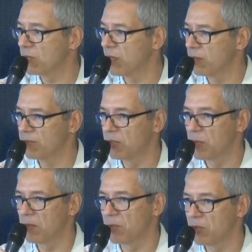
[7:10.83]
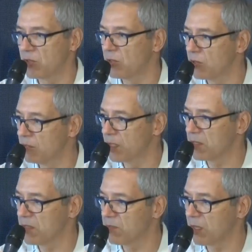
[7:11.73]
quite a few people to
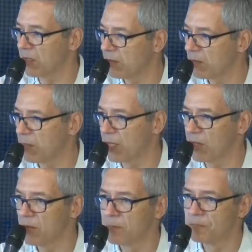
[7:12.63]
build something bigger.